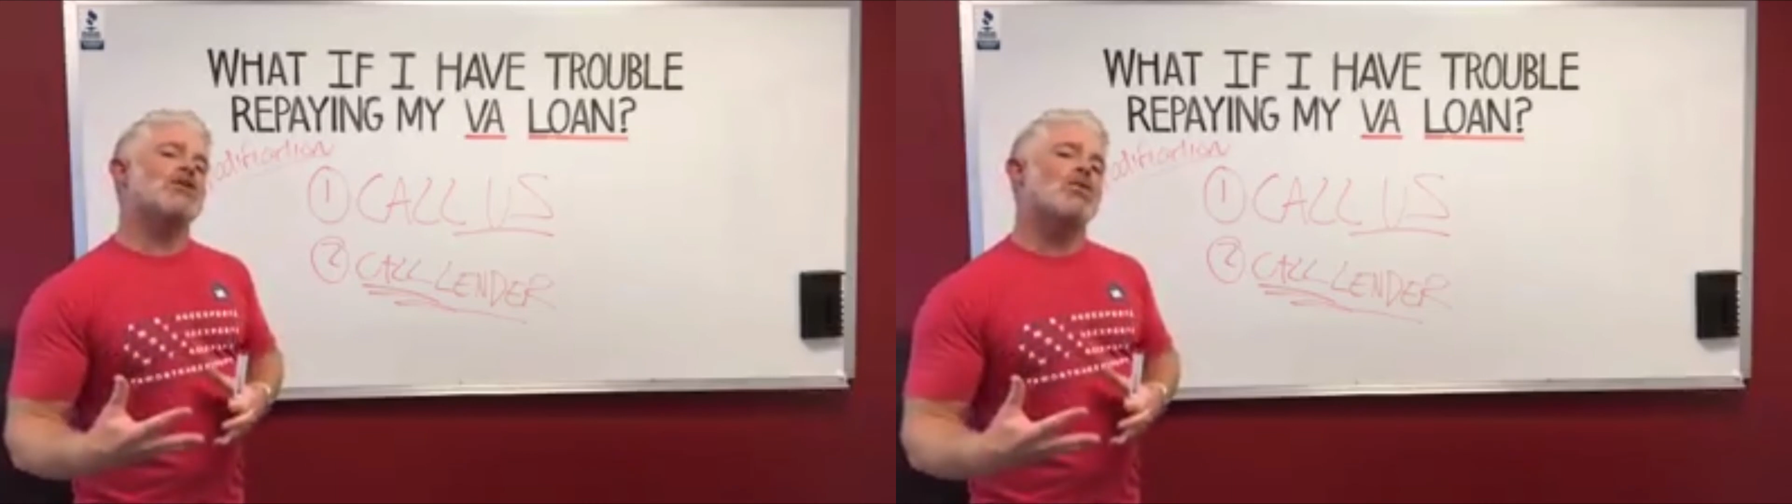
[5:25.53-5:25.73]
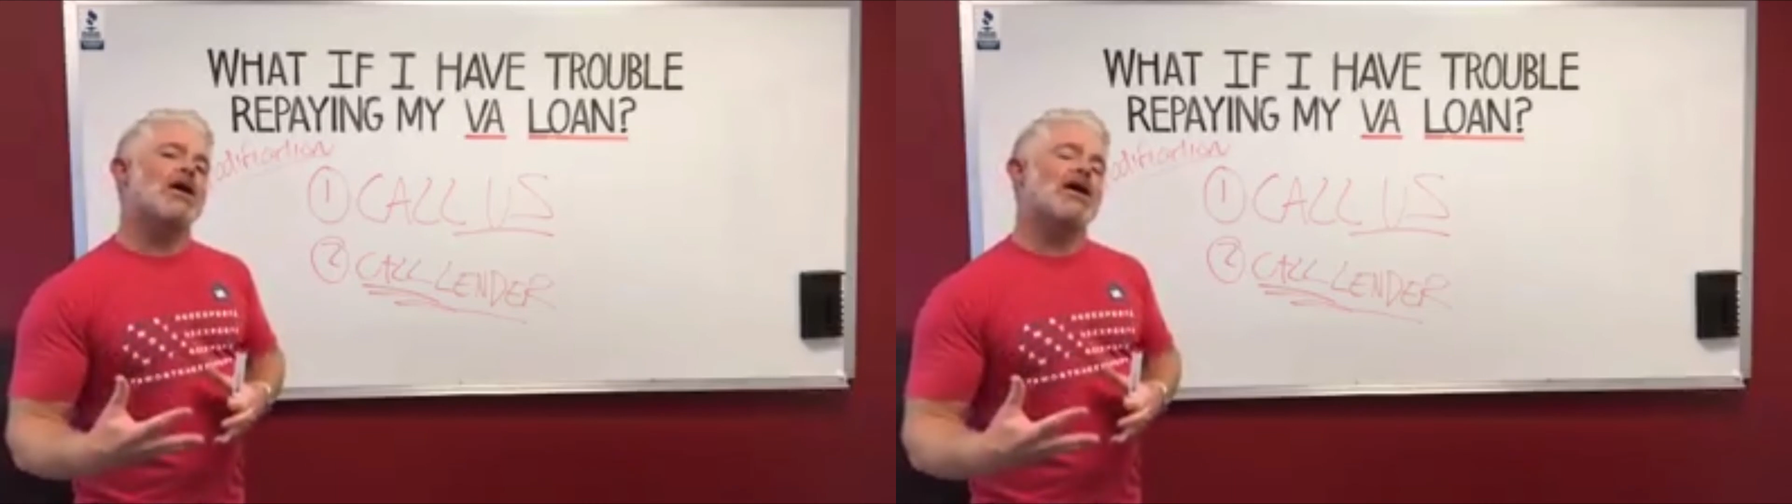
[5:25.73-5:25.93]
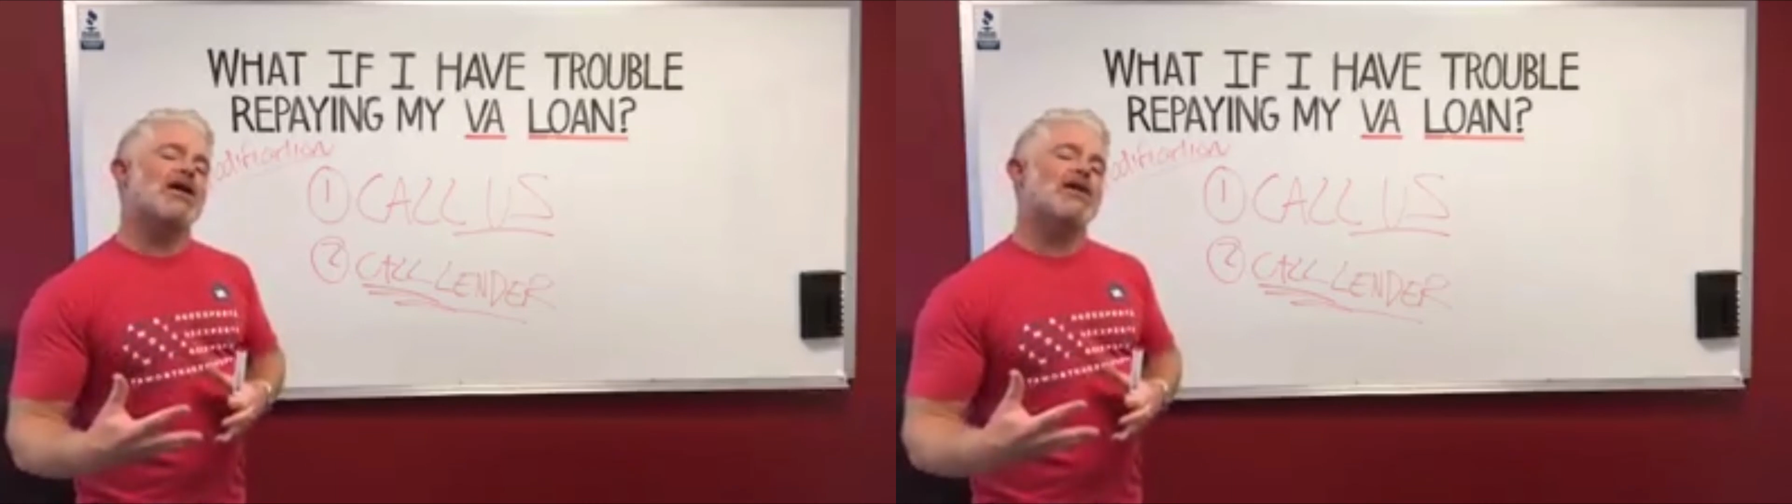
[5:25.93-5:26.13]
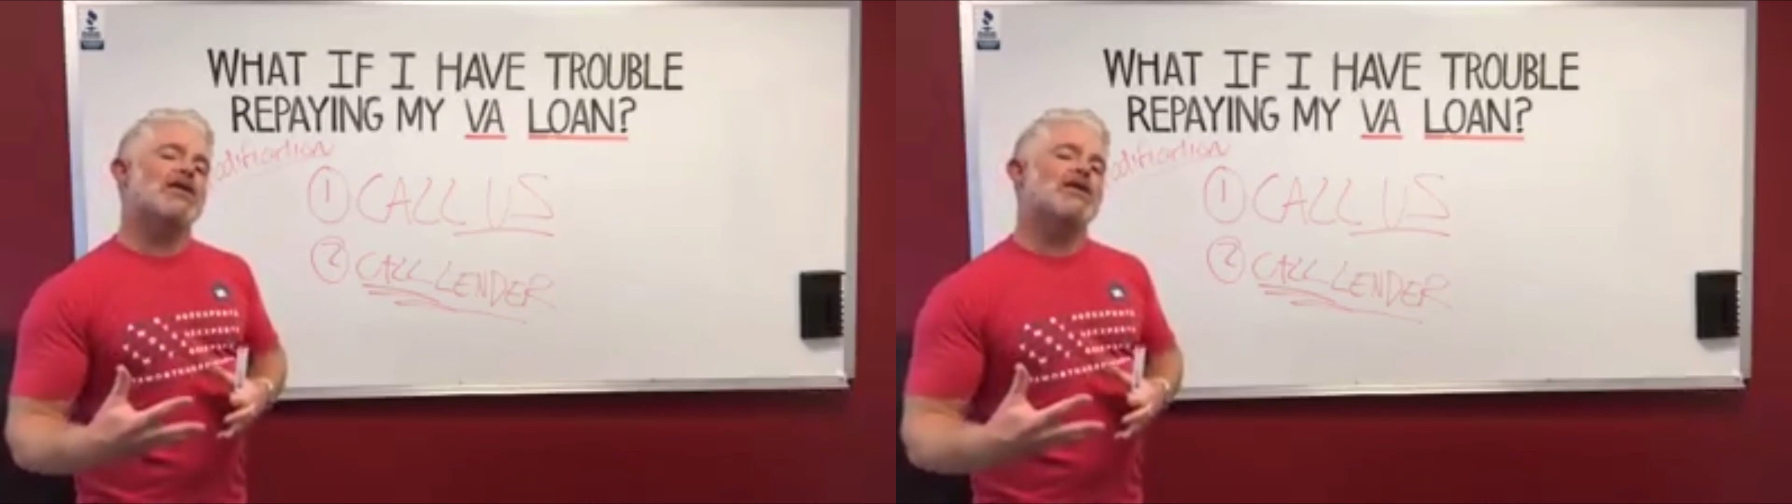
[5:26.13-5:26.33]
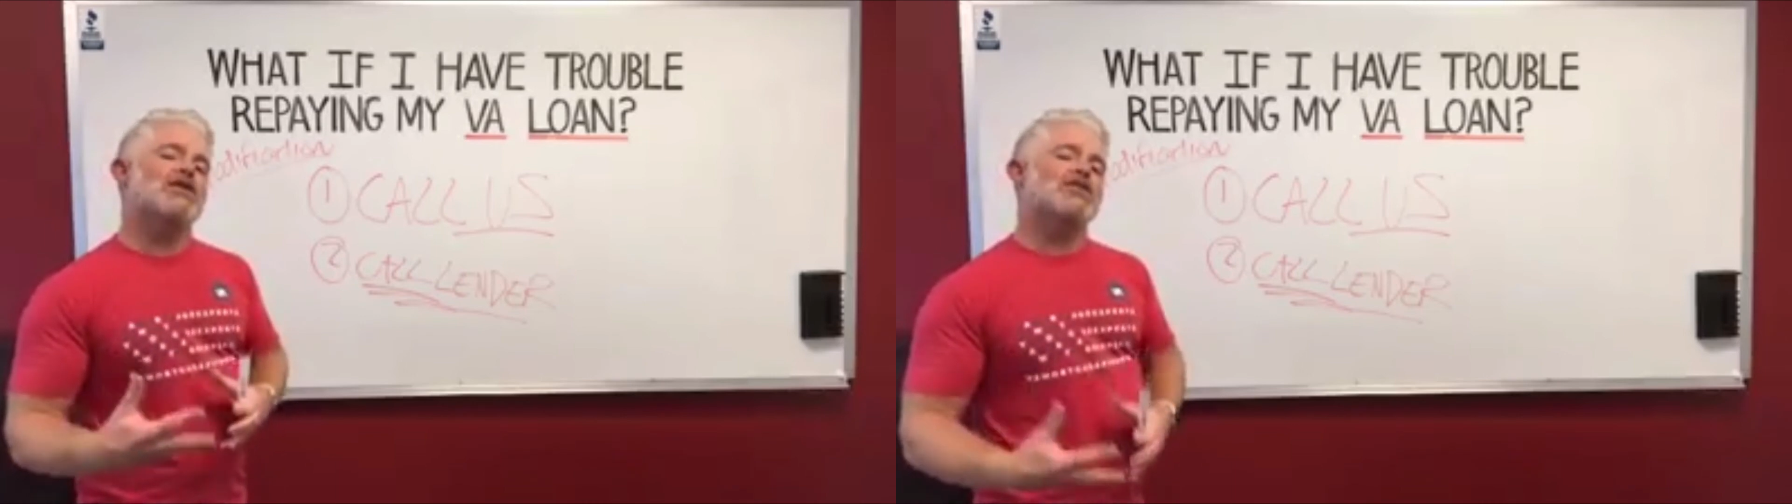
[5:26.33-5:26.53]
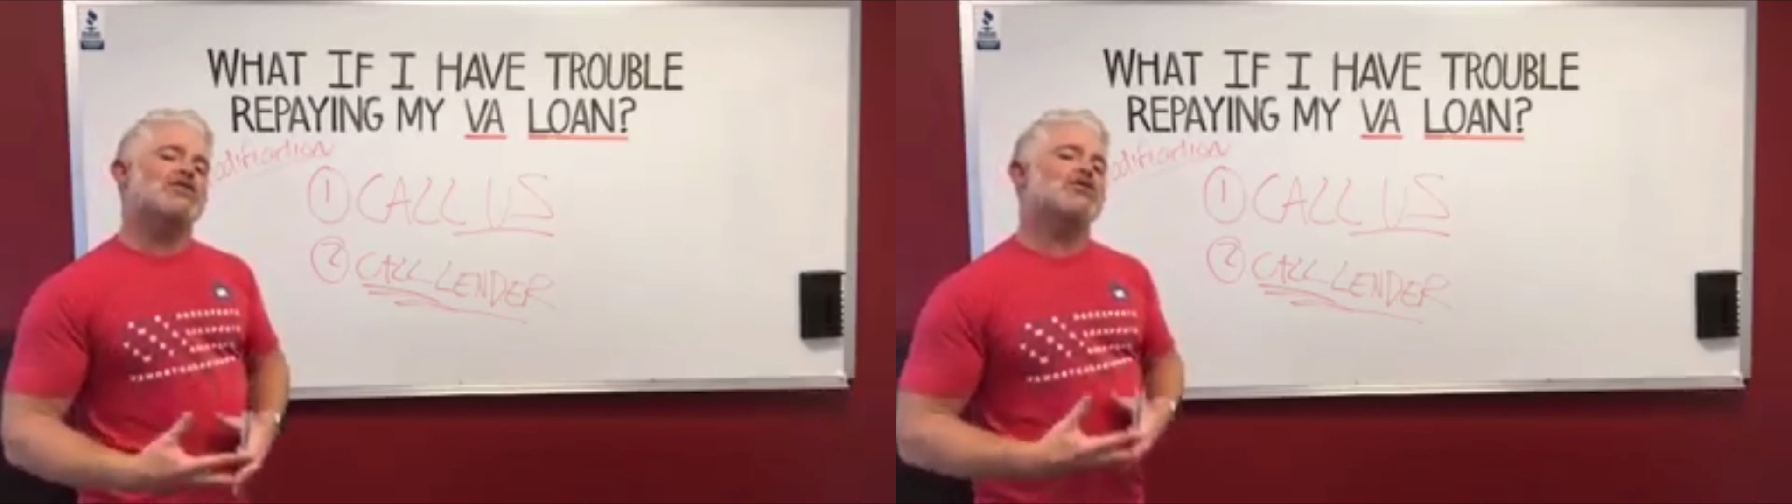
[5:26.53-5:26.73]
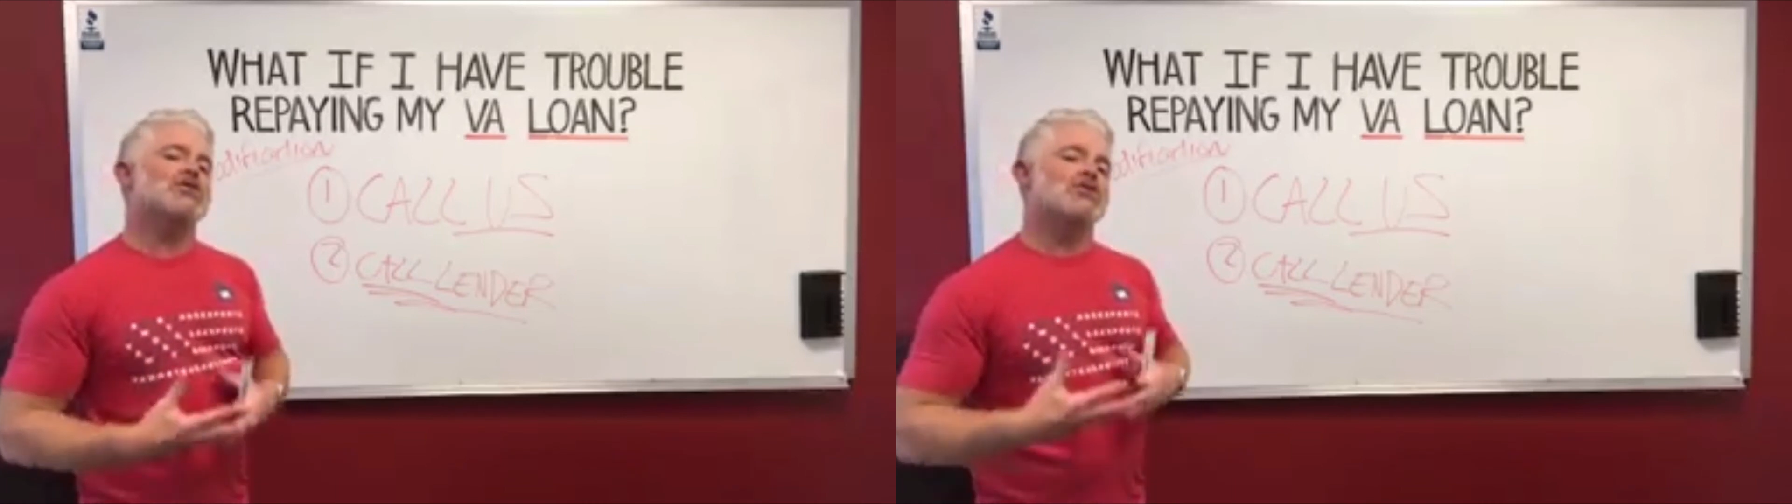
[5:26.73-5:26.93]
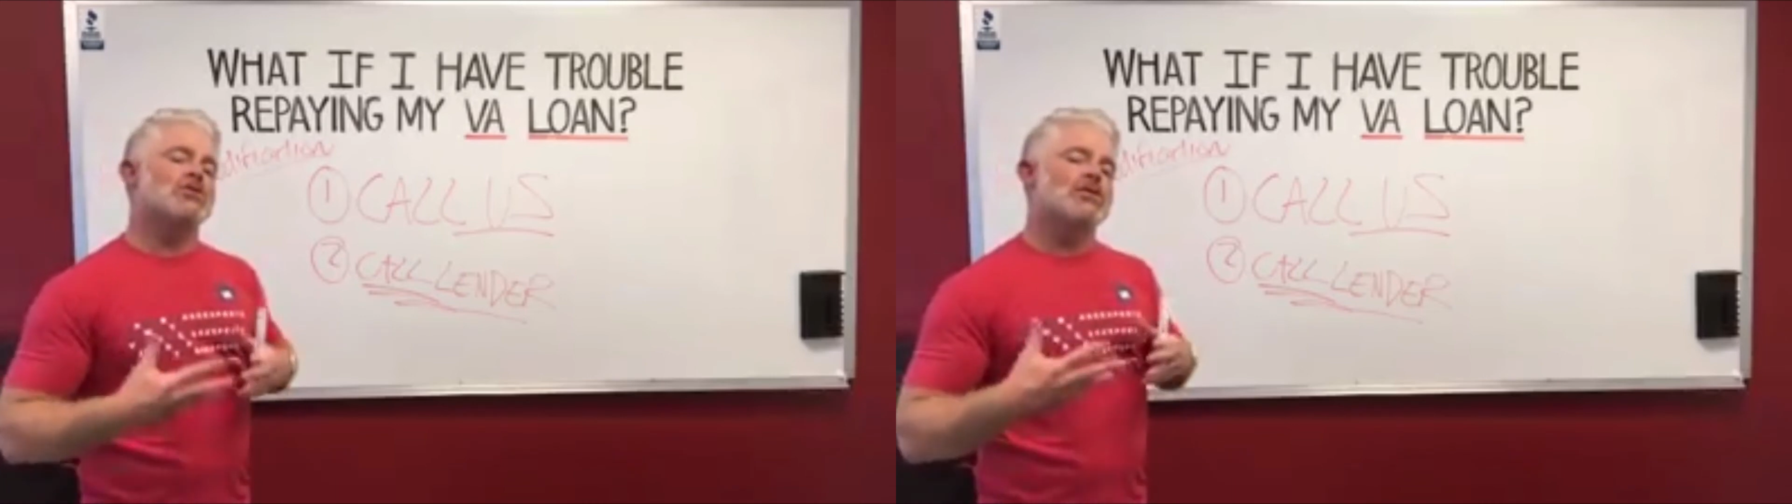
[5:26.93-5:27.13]
out a way
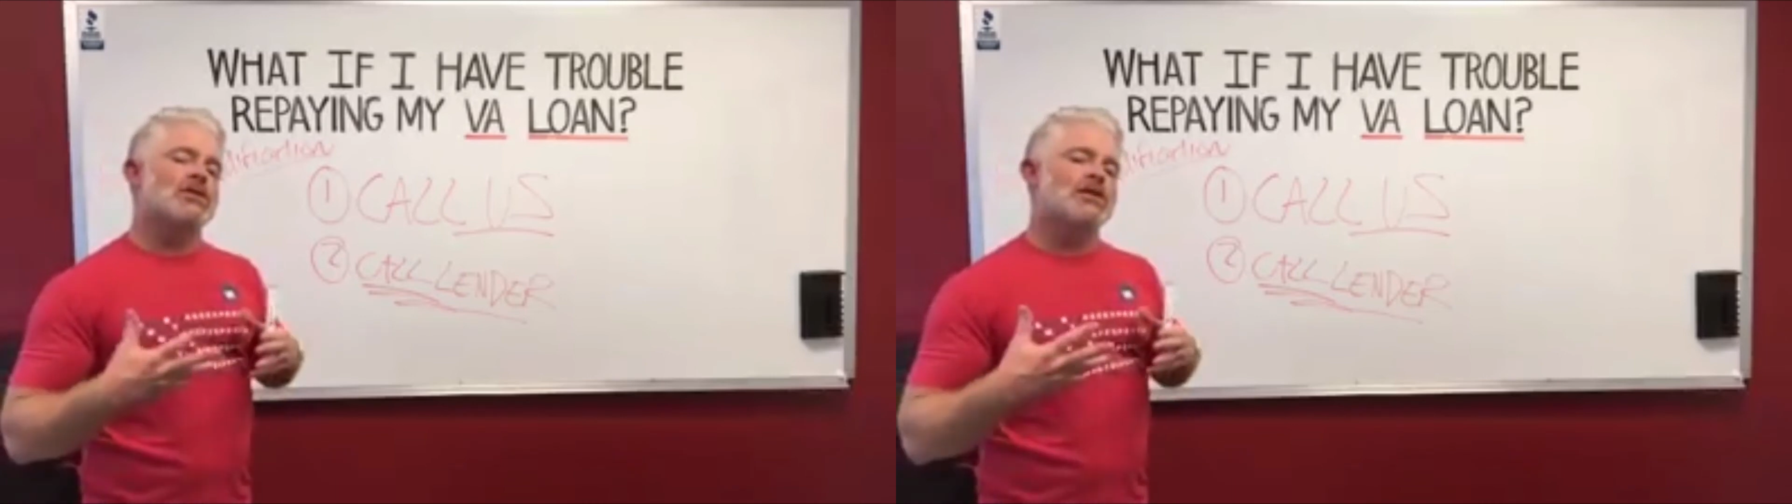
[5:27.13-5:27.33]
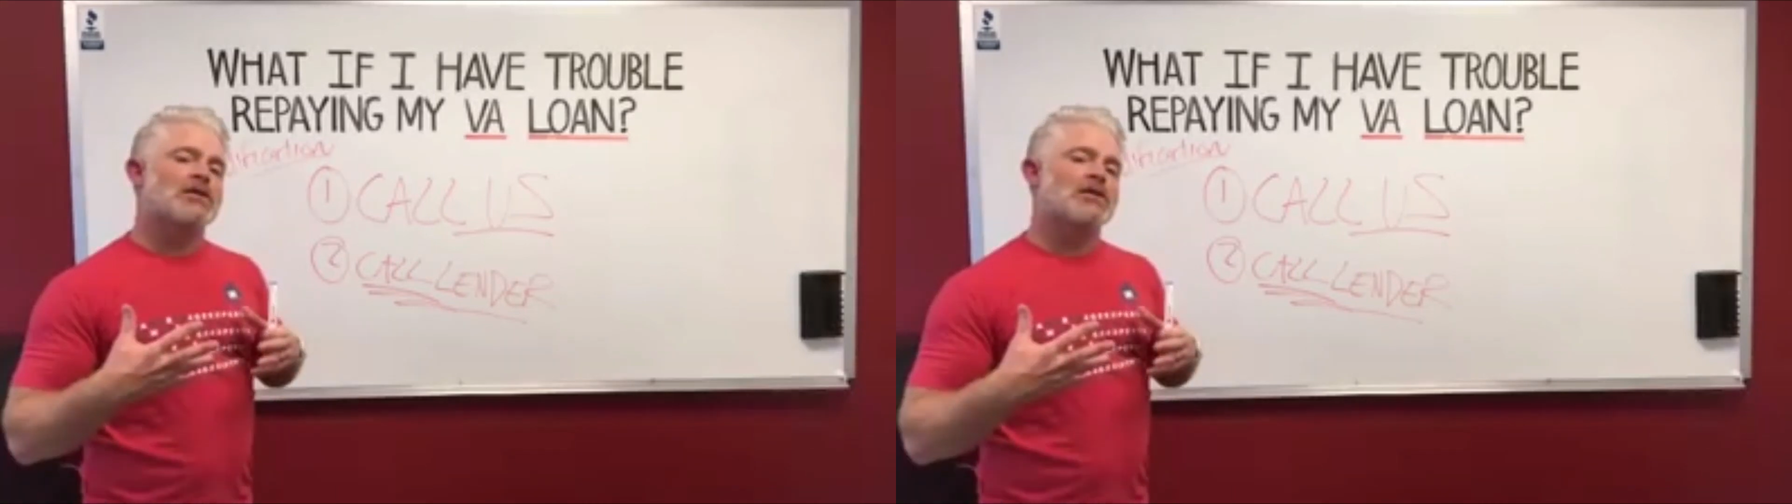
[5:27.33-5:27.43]
to